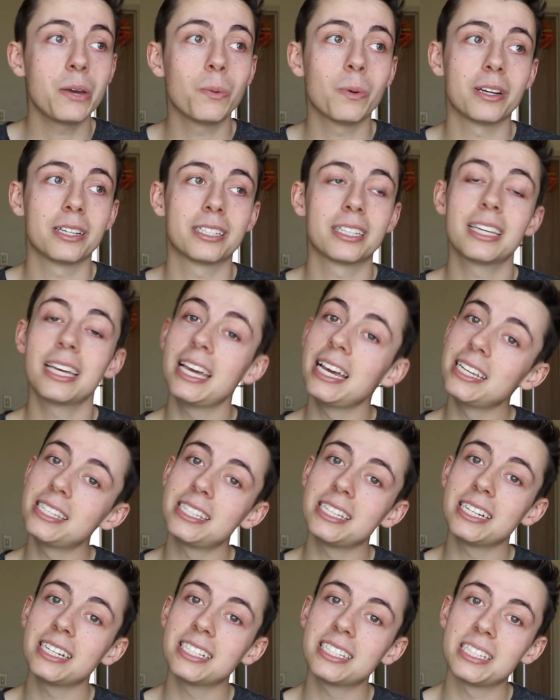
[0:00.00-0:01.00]
was
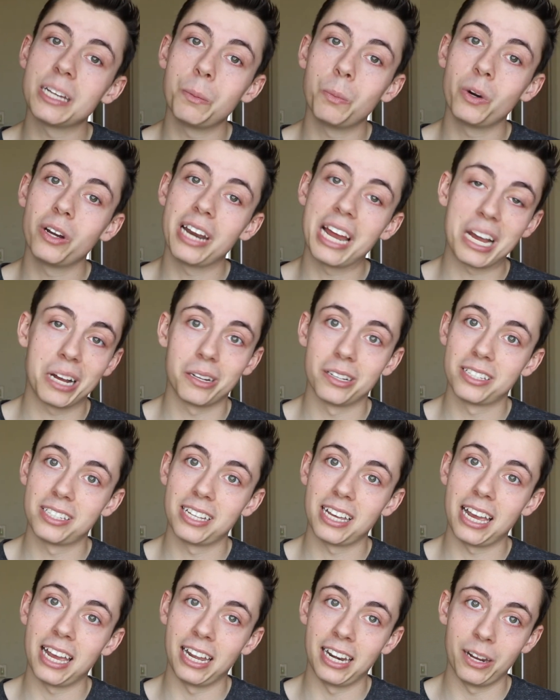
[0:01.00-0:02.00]
kissing someone
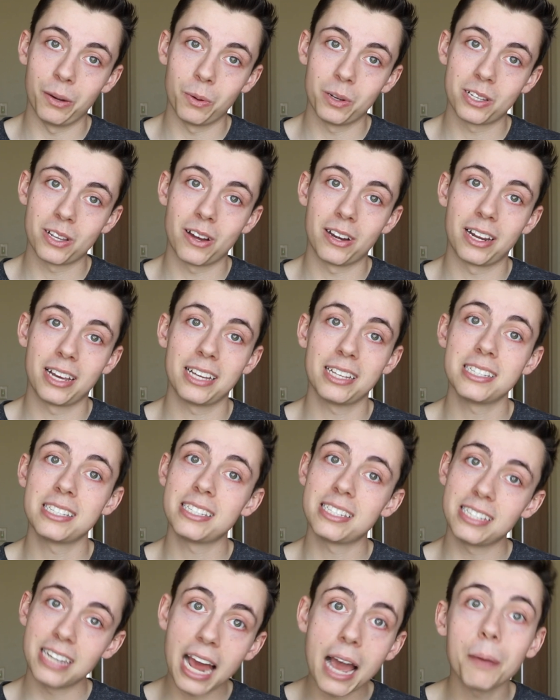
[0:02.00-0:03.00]
else, and it was on his
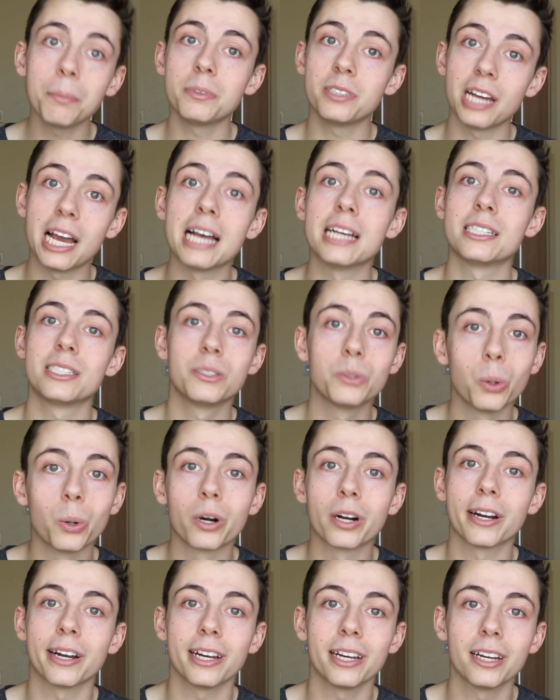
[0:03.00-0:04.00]
Snapchat
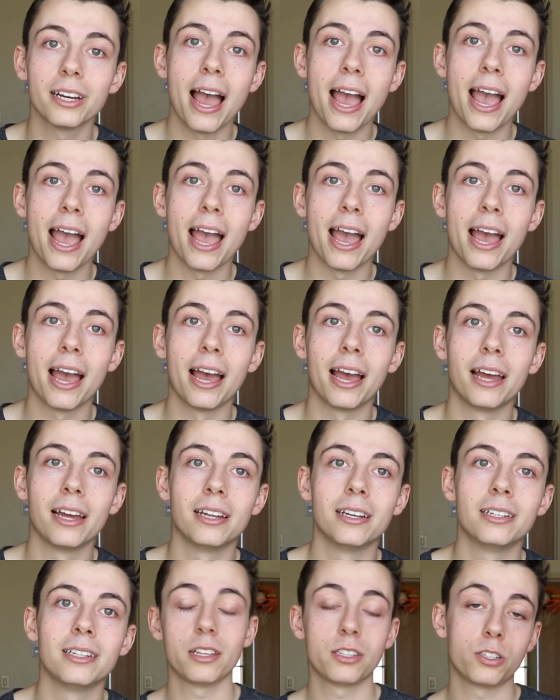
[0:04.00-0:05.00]
story.
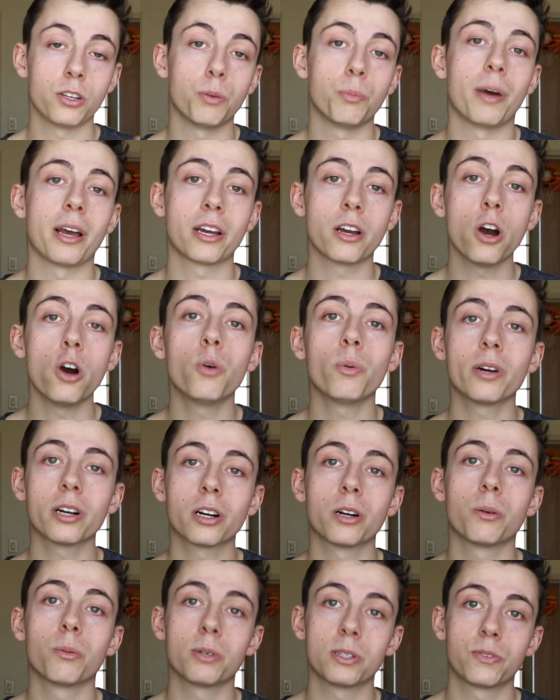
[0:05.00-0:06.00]
And so my
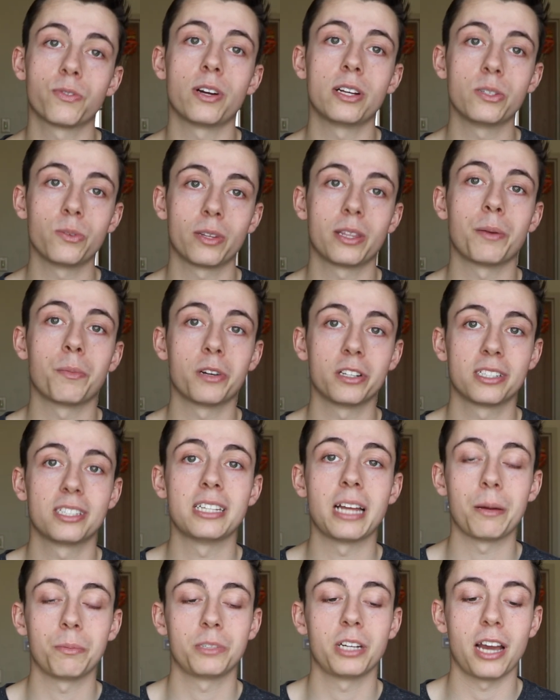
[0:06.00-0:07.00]
coworker was friends with him on
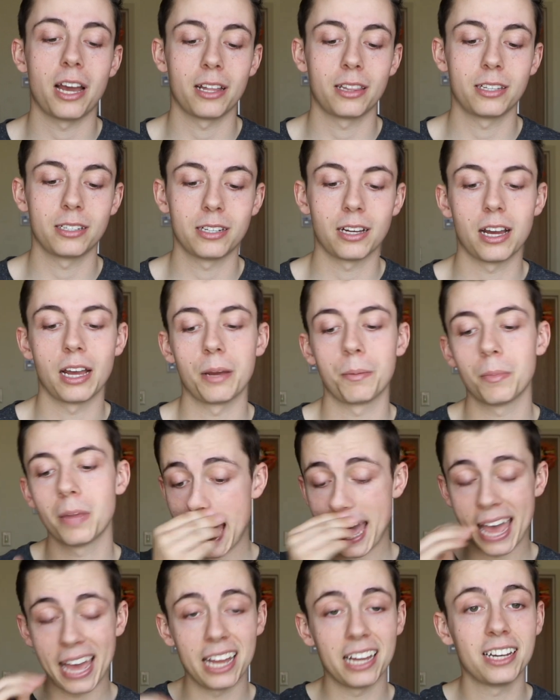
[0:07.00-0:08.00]
Snapchat at the
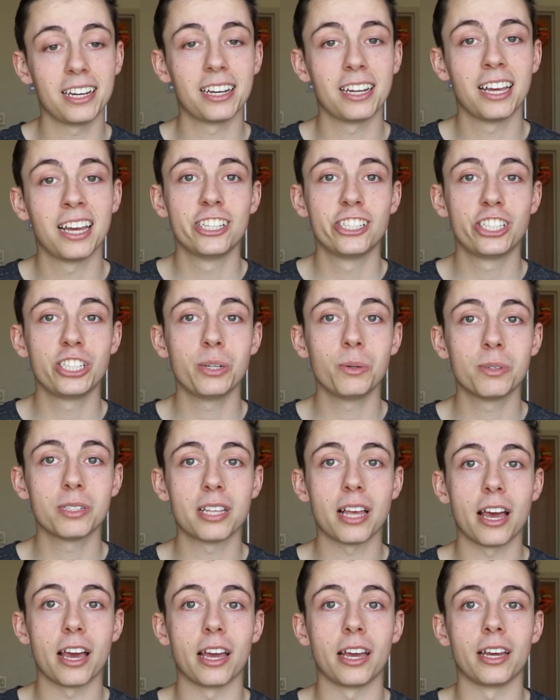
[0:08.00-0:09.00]
time, and she was
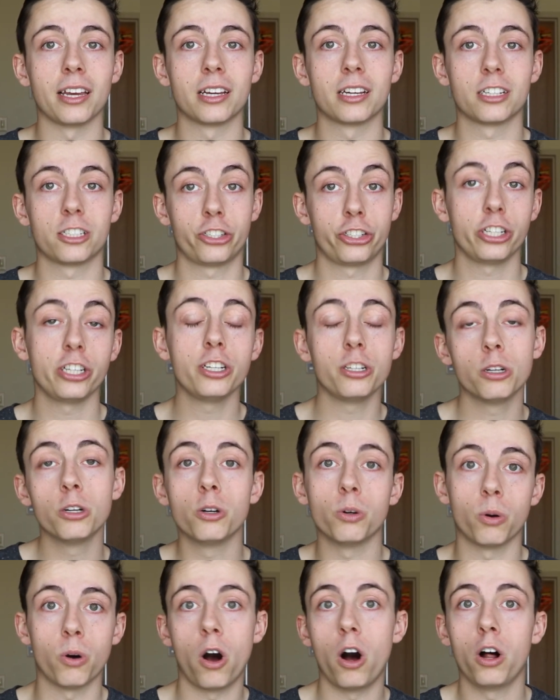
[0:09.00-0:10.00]
like, she
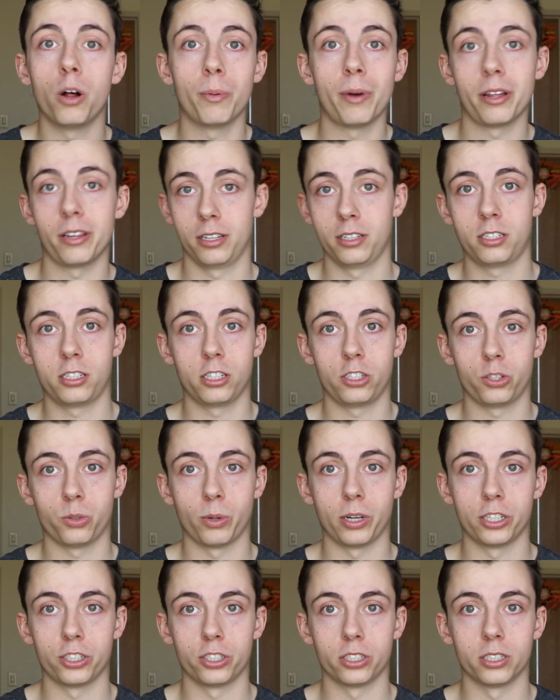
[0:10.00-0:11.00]
knew all about this
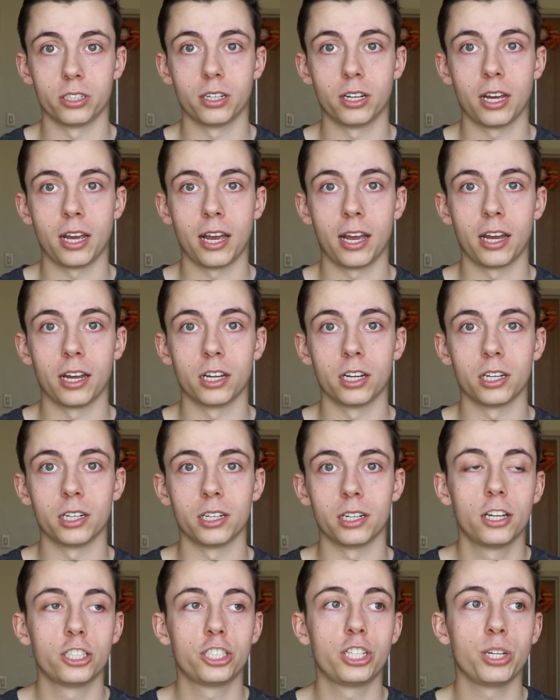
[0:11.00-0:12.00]
situation,
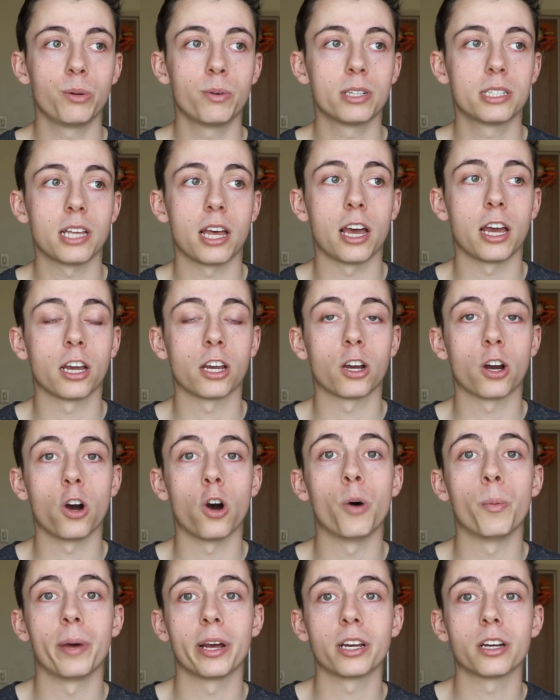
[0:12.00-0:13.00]
and she was like,
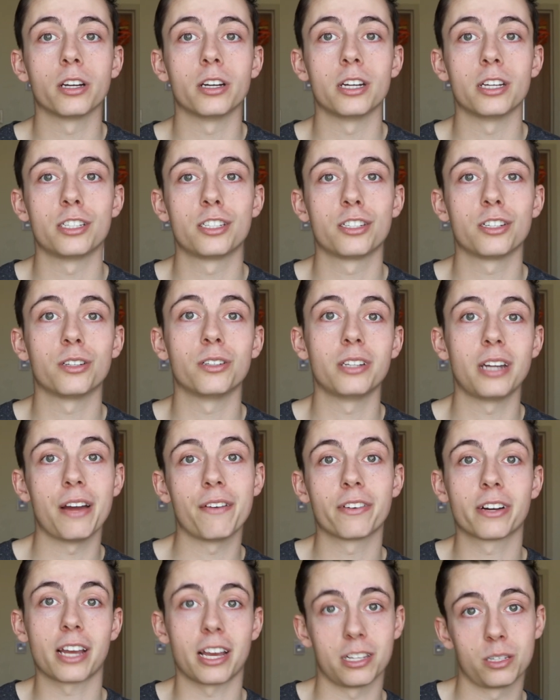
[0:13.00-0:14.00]
oh my goodness, you'll
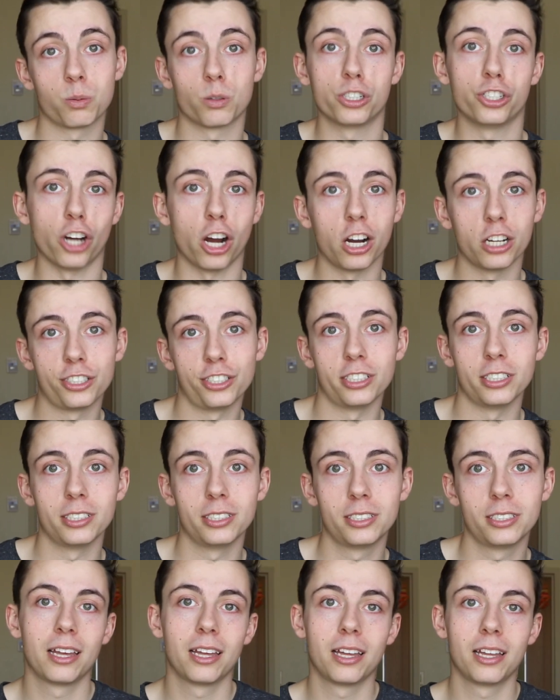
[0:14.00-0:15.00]
never guess where Josh
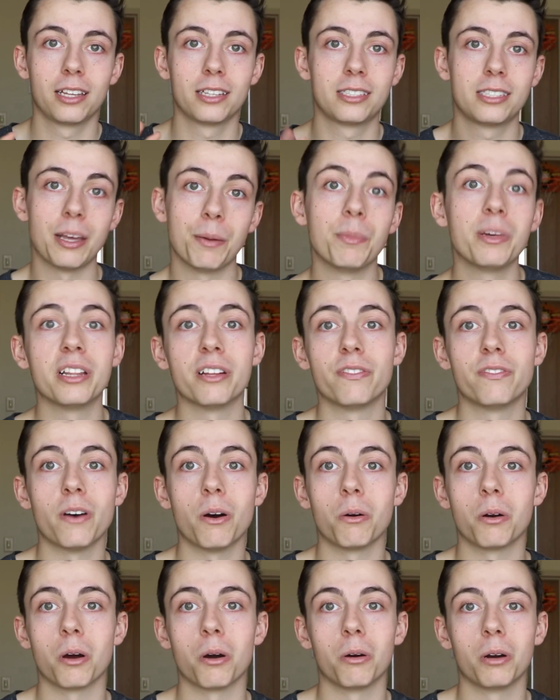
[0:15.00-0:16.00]
is. Sent me the
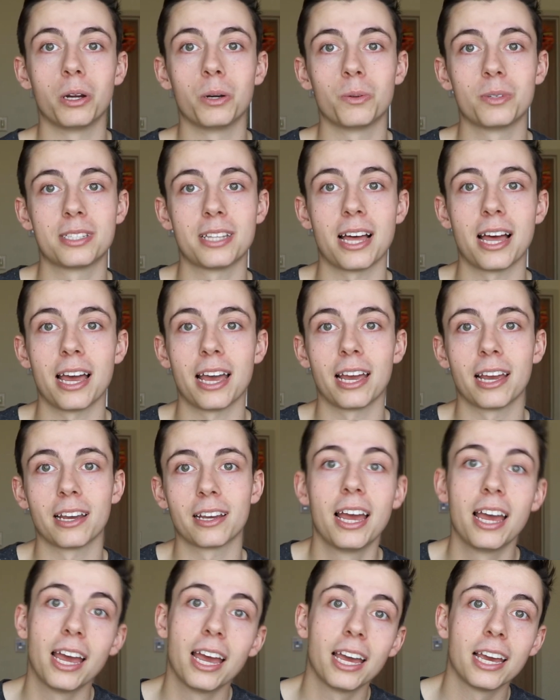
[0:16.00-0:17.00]
photo and was
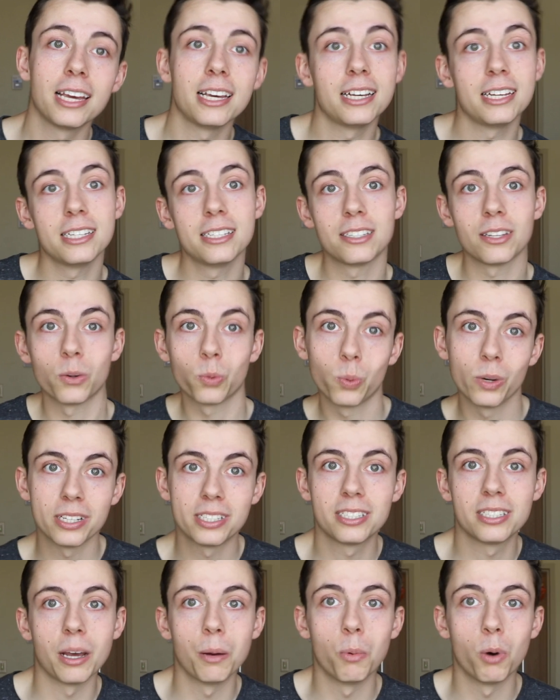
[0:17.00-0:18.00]
like, he's with
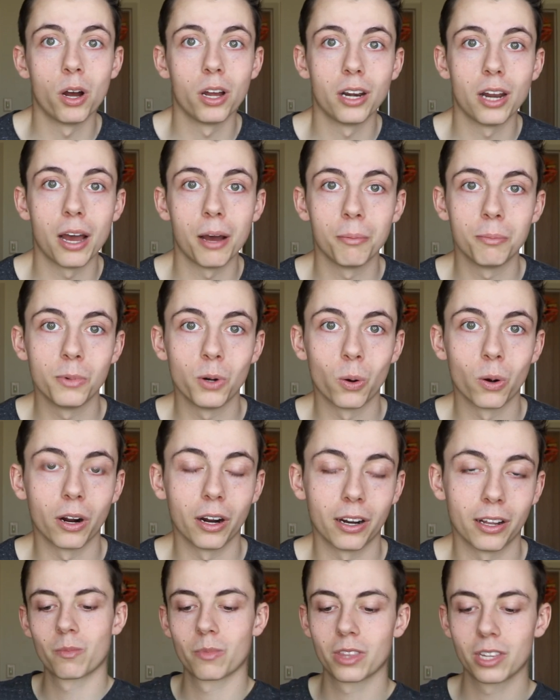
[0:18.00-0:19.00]
someone up
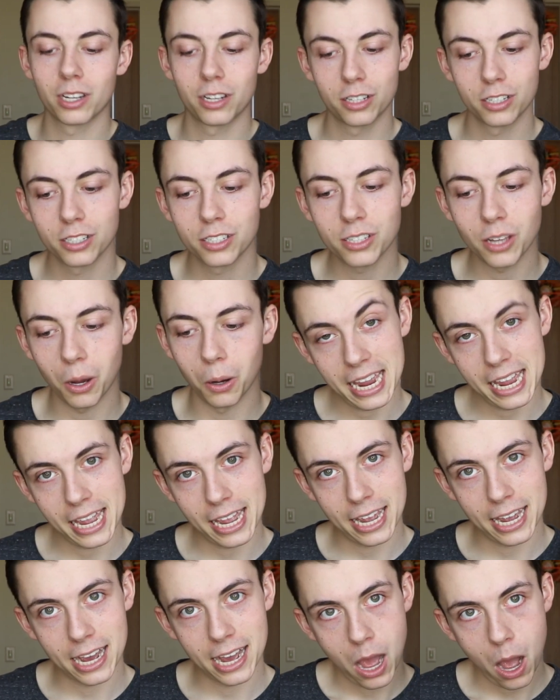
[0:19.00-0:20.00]
north. So
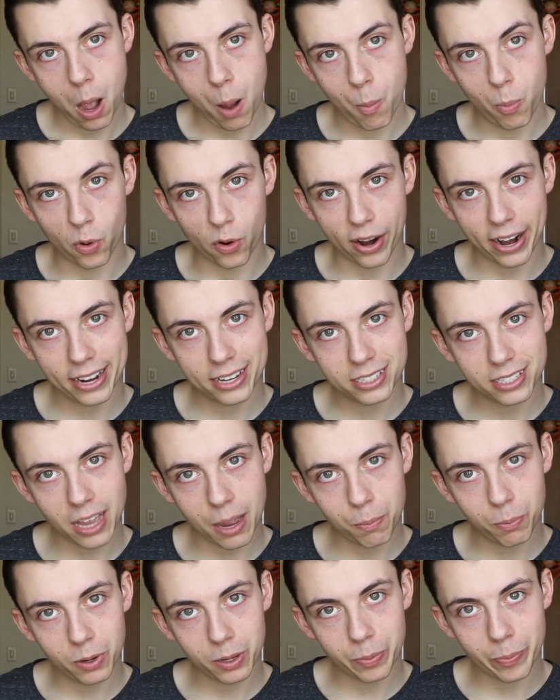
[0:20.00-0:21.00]
he breaks
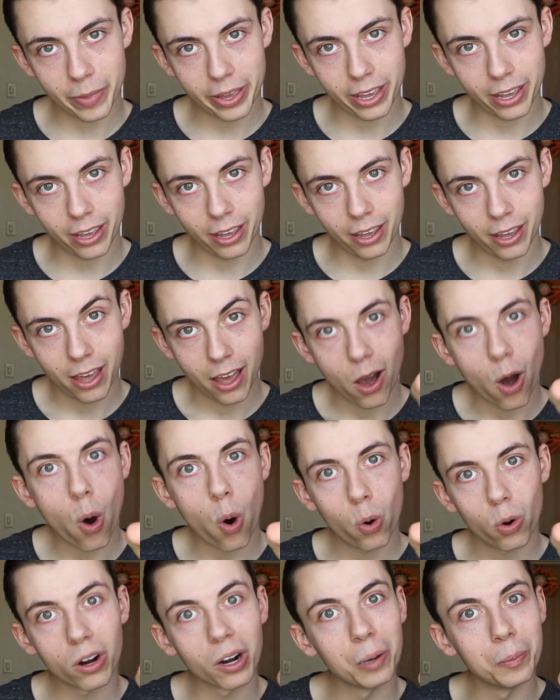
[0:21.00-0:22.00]
up with me
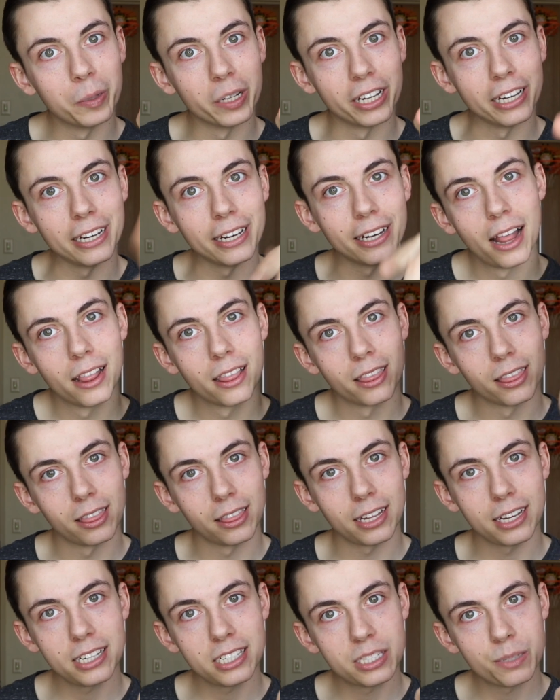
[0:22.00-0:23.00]
horribly,
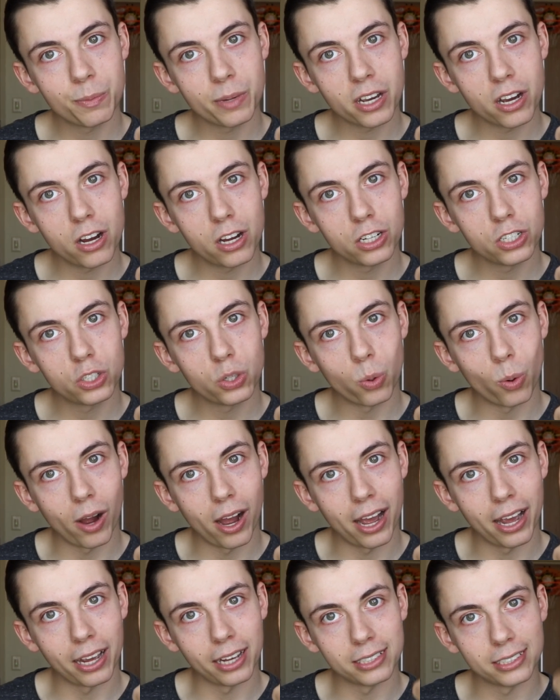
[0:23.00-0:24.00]
leads me on
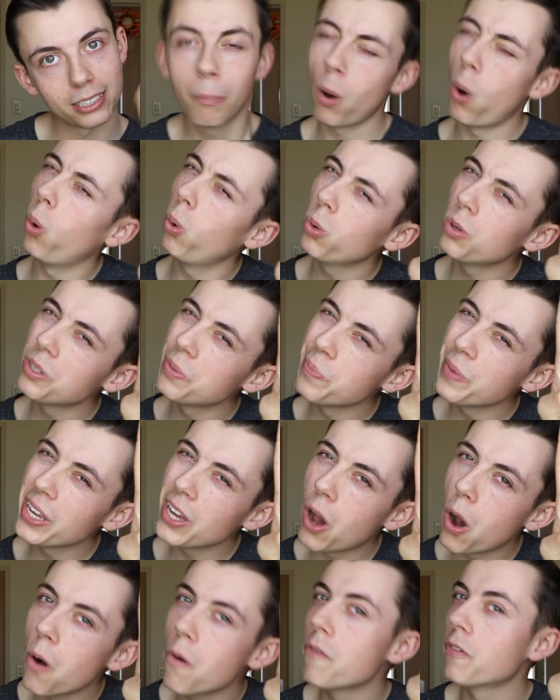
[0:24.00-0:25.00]
twice, pulls
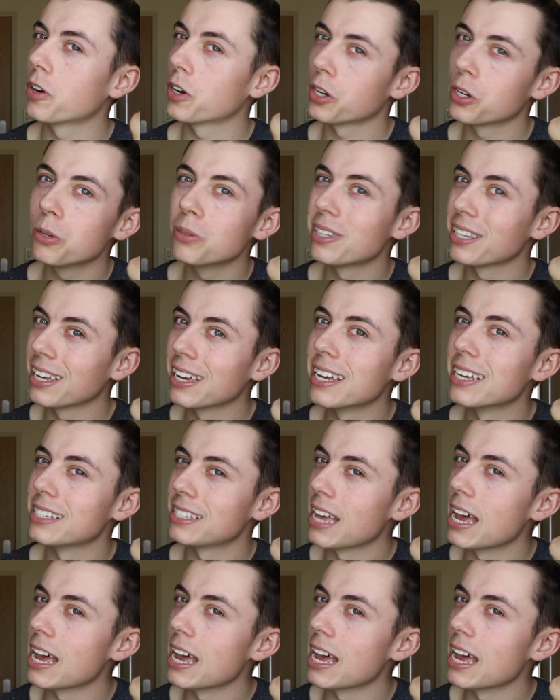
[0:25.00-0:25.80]
me over using his